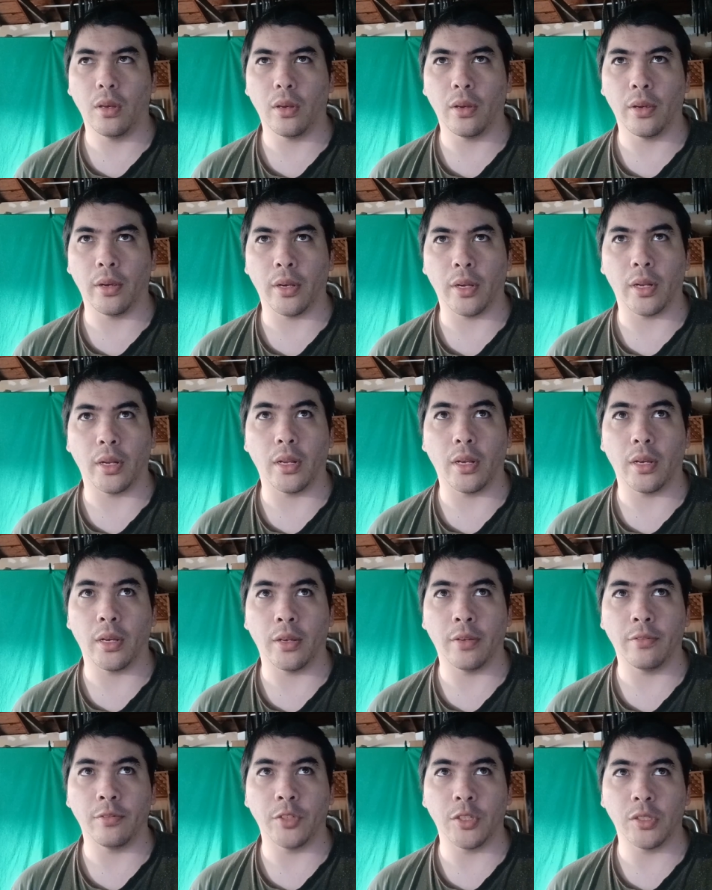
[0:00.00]
Alright,
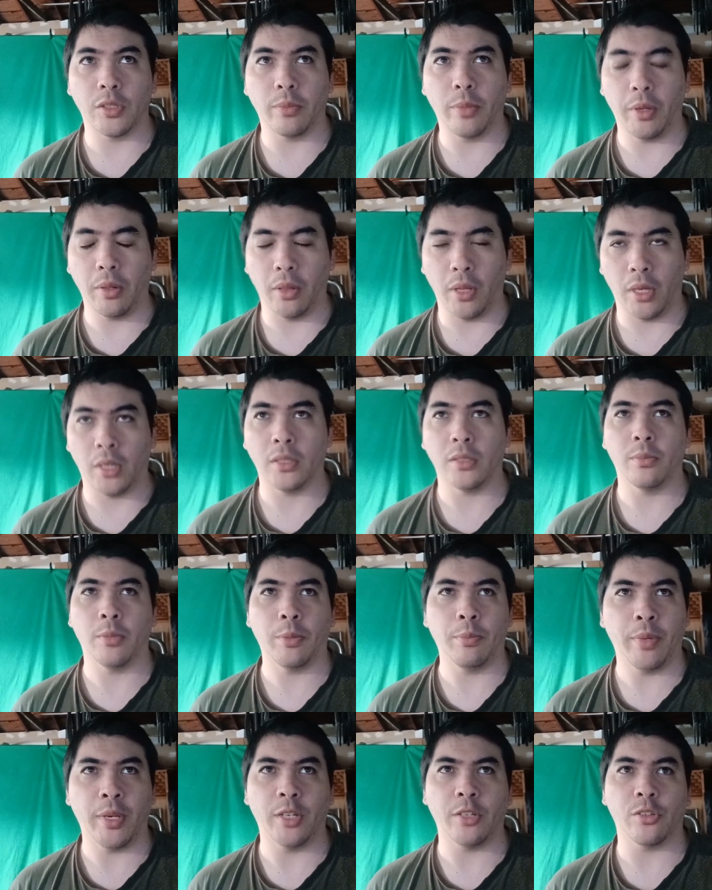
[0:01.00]
I've just about lost my
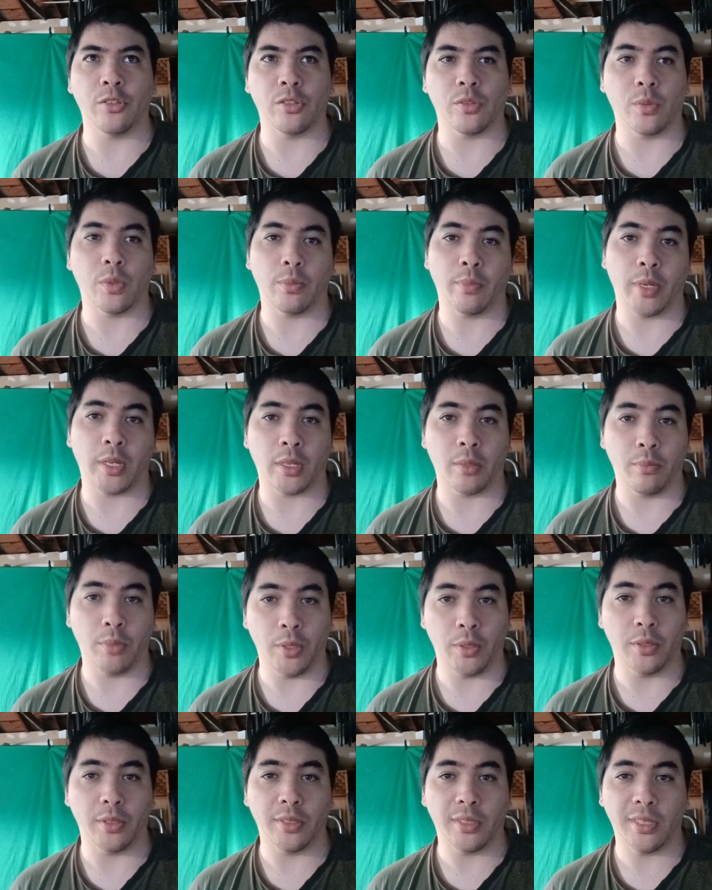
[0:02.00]
patience with my
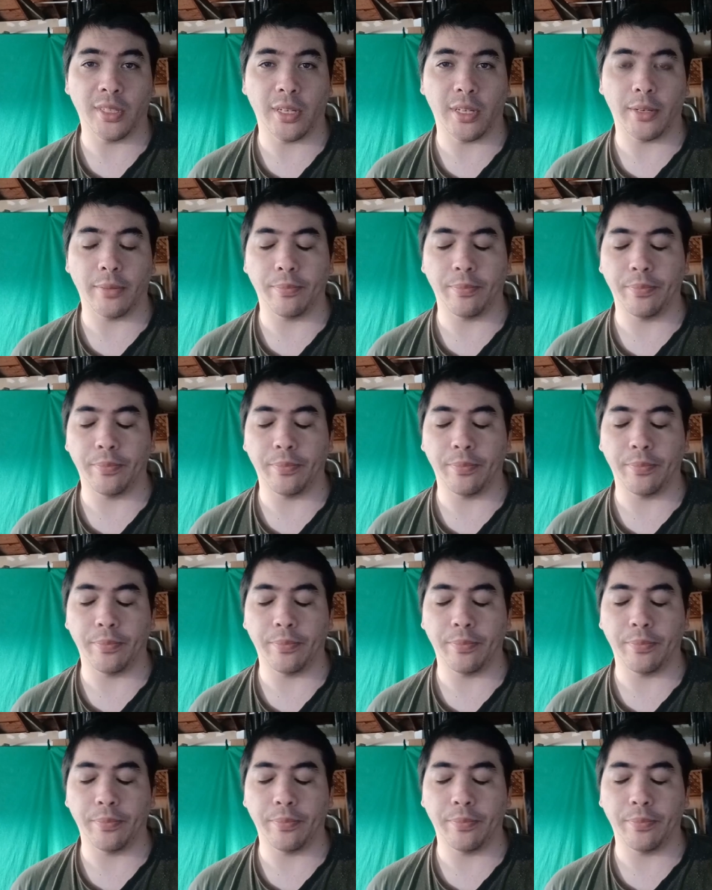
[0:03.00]
computer today.